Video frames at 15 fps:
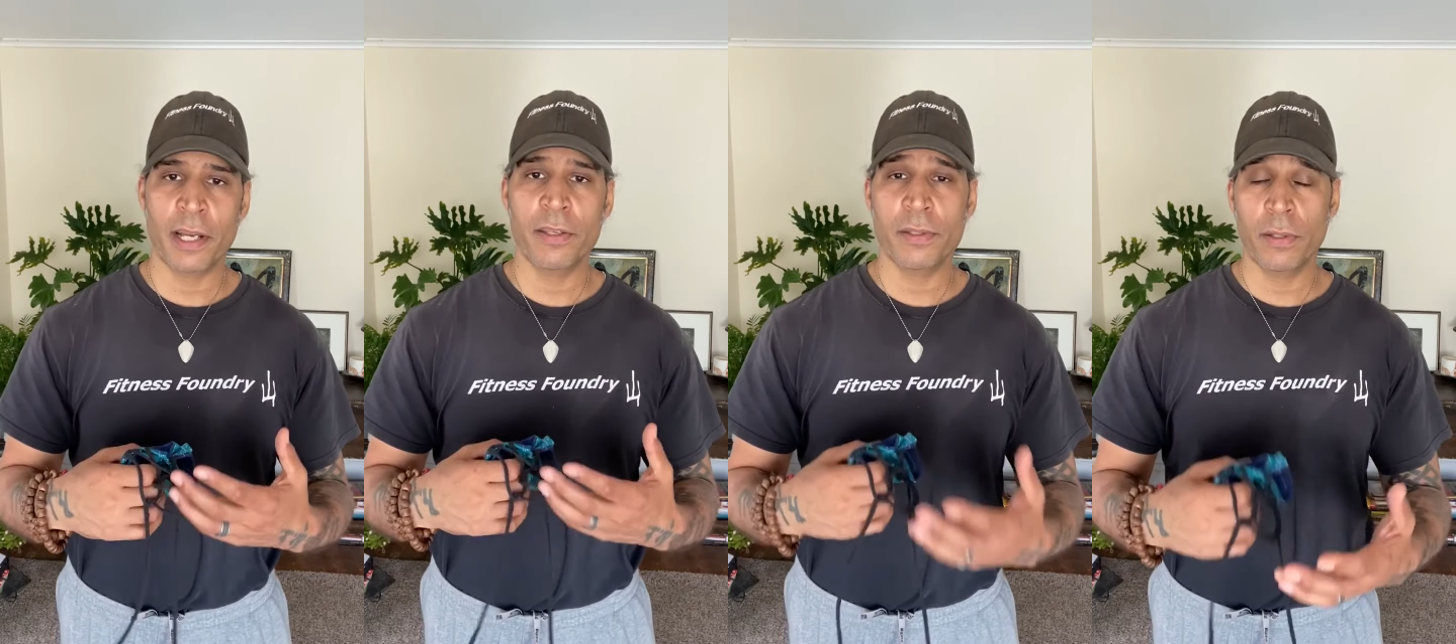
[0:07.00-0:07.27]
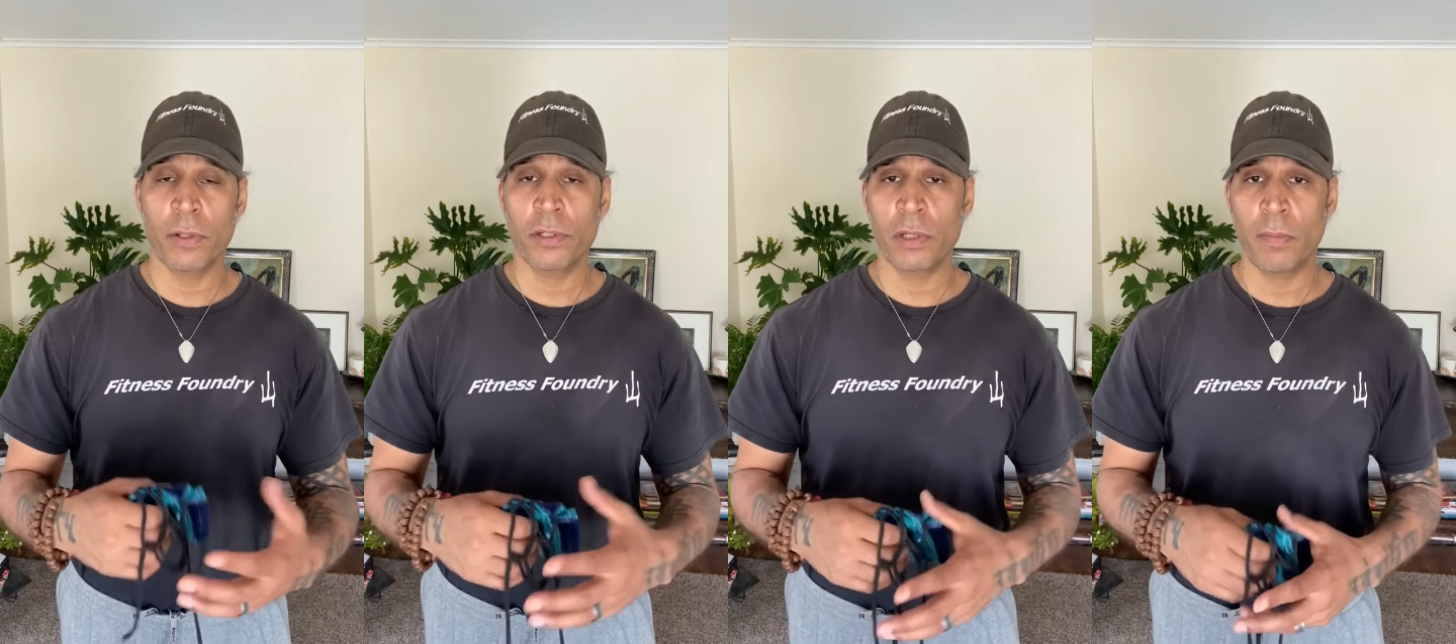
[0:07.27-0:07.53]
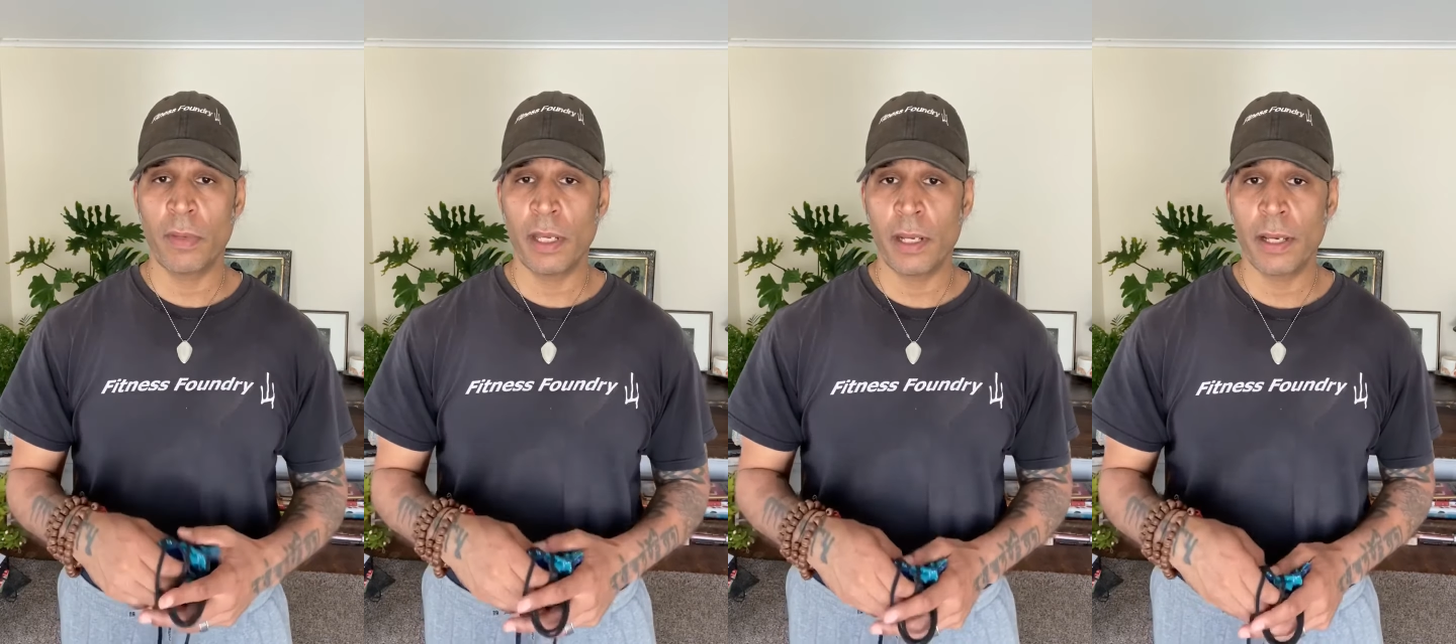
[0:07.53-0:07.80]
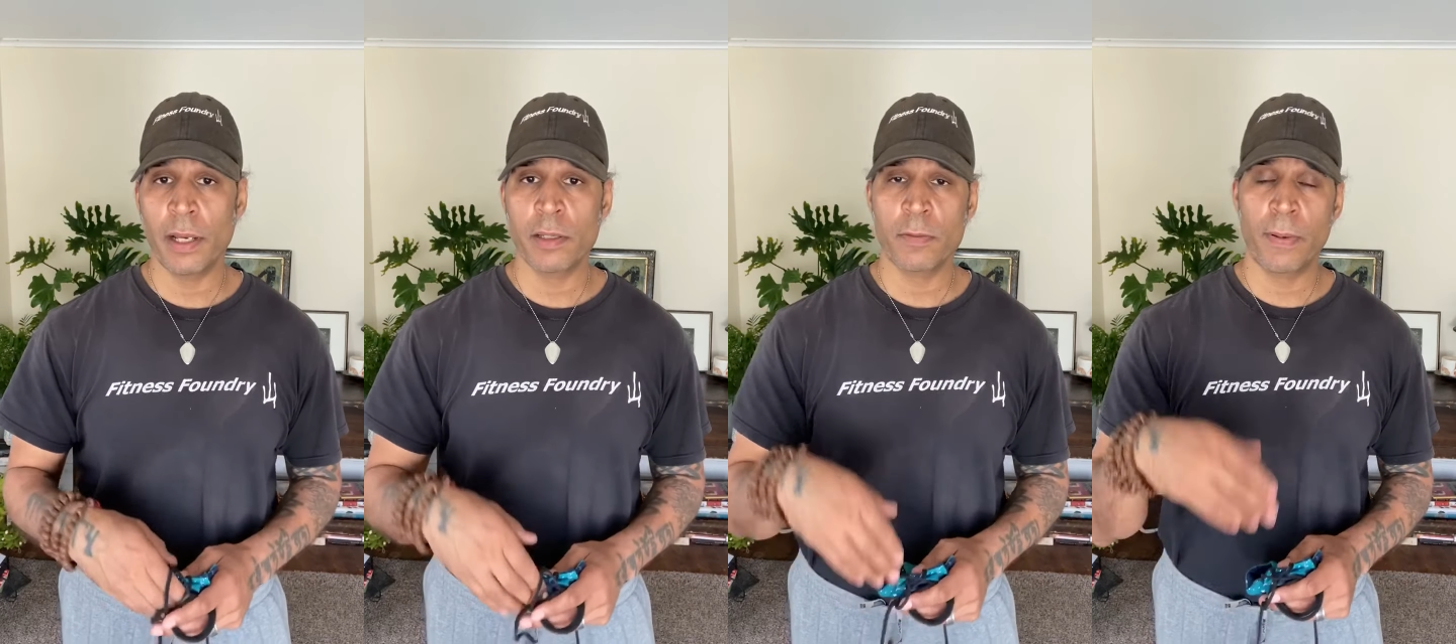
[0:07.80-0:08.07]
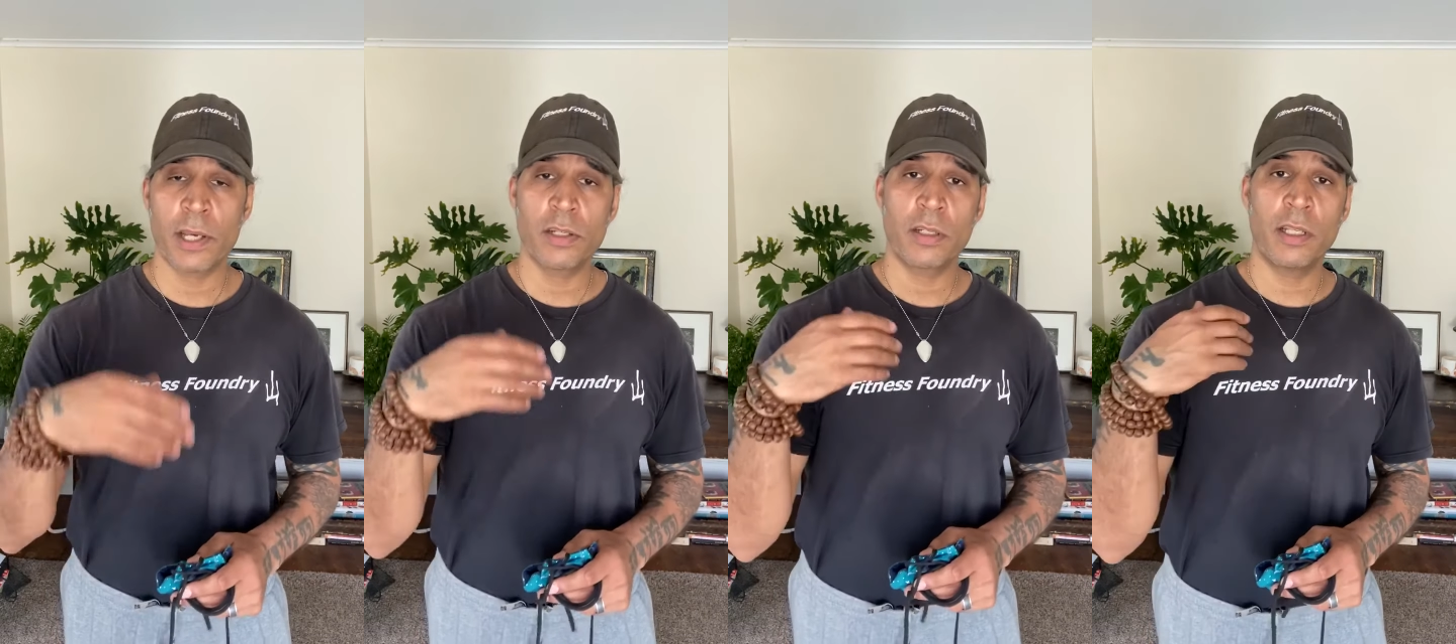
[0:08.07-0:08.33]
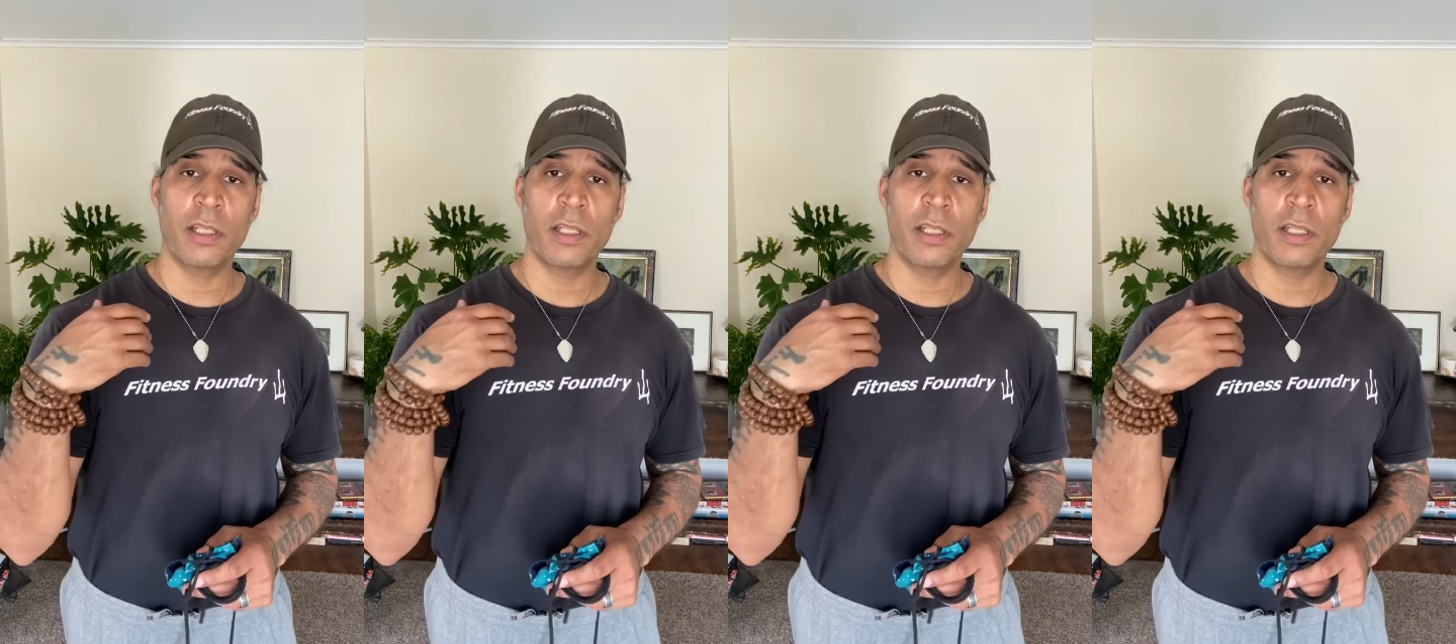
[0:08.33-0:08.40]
social media, especially